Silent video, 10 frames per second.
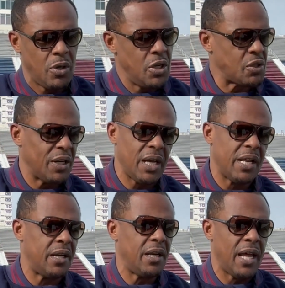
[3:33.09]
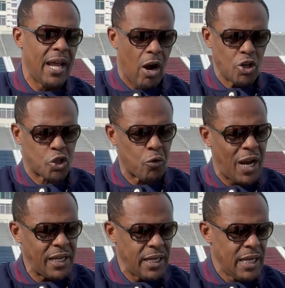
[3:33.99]
So at the end of the day, our
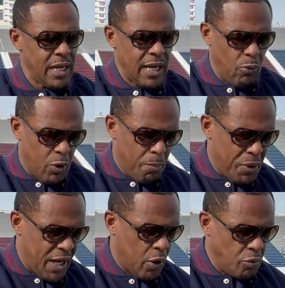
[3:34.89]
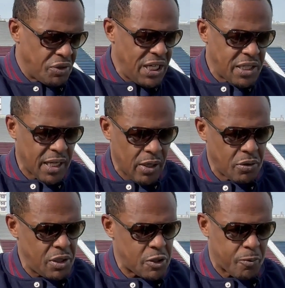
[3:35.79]
training, we're big on details
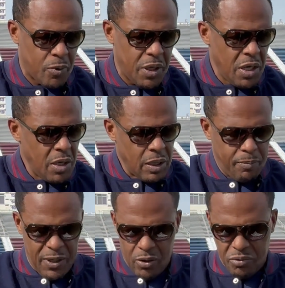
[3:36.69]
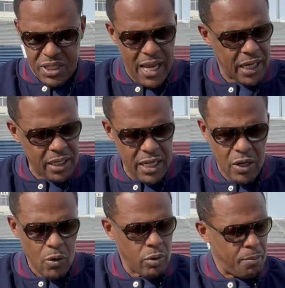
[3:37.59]
this spring, we're big on technique,
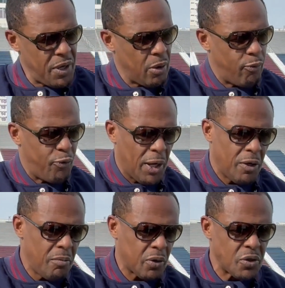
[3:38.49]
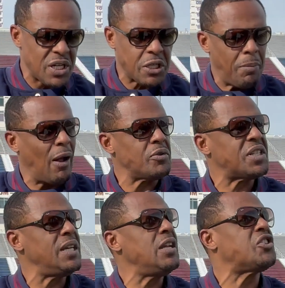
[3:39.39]
we're big on fundamentals. It's about
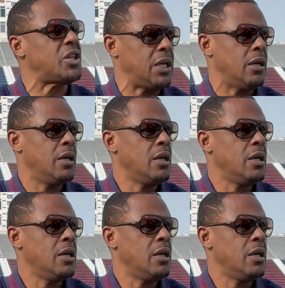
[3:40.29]
teaching.